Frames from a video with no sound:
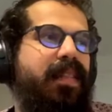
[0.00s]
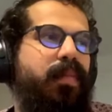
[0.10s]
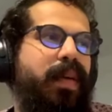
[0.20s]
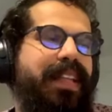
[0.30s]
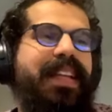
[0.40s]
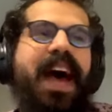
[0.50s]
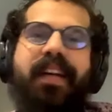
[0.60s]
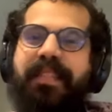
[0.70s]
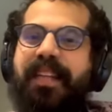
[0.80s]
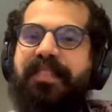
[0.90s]
we did
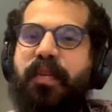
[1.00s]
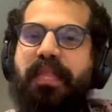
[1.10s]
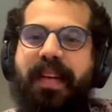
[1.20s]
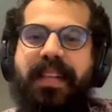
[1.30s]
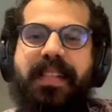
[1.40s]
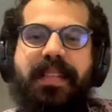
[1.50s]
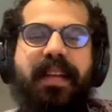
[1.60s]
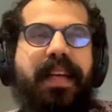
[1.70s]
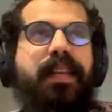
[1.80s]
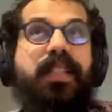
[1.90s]
have a few threats,
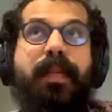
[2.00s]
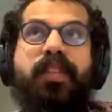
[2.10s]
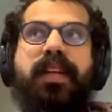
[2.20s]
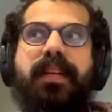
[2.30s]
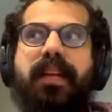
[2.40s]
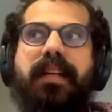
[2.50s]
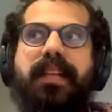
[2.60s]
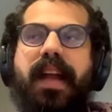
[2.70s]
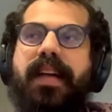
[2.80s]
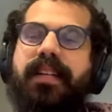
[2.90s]
like especially in
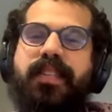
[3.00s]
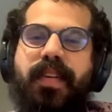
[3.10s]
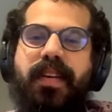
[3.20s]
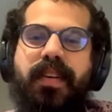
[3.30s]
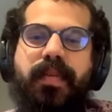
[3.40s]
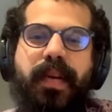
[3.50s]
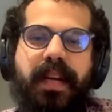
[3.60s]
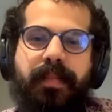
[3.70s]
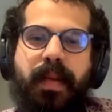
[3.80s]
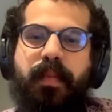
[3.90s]
London and in Toronto,
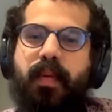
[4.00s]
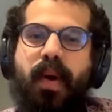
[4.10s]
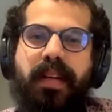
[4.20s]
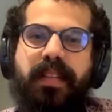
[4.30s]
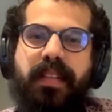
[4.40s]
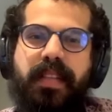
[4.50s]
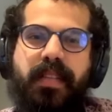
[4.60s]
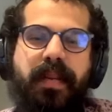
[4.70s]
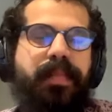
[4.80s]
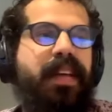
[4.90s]
where people wanted to
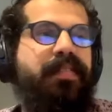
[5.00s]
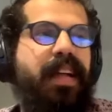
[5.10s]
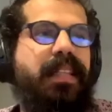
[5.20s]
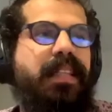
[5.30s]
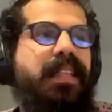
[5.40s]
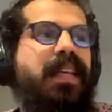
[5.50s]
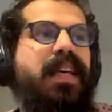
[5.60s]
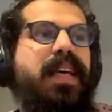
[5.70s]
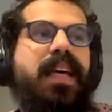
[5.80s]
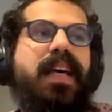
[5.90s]
disrupt the events.
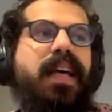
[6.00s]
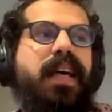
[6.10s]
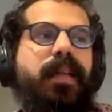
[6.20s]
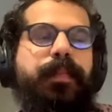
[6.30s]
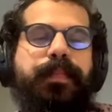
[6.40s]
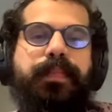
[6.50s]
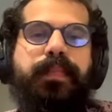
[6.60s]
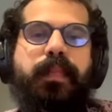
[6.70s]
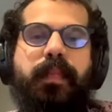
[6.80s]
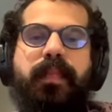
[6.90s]
Uh,
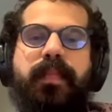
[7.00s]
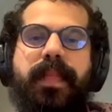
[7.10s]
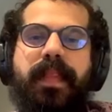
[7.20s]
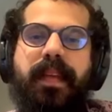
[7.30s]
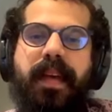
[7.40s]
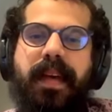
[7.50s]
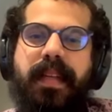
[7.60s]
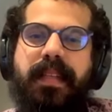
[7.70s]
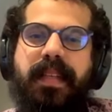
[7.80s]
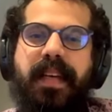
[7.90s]

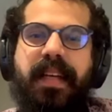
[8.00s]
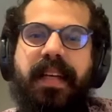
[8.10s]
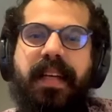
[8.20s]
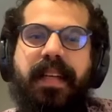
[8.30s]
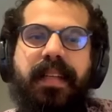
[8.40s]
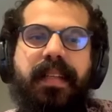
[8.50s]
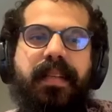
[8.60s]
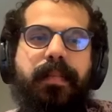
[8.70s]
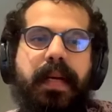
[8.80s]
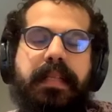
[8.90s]
and uh,
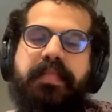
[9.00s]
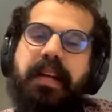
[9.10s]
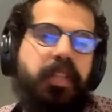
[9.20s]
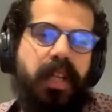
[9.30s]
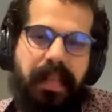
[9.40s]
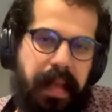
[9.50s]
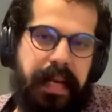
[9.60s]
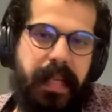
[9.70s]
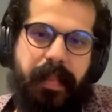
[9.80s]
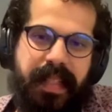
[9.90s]
but eventually they
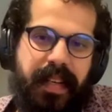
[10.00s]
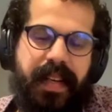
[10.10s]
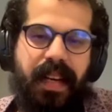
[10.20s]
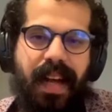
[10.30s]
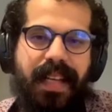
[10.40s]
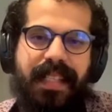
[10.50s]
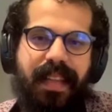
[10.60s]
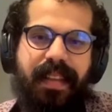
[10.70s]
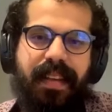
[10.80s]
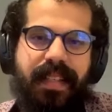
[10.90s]
didn't materialize.
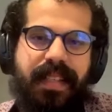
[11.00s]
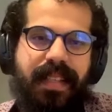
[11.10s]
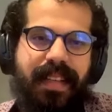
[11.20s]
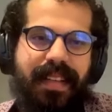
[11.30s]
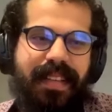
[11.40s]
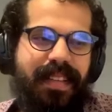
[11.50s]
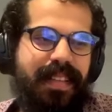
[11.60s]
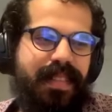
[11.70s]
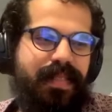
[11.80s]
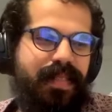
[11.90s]
I think it's
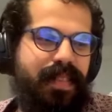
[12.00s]
because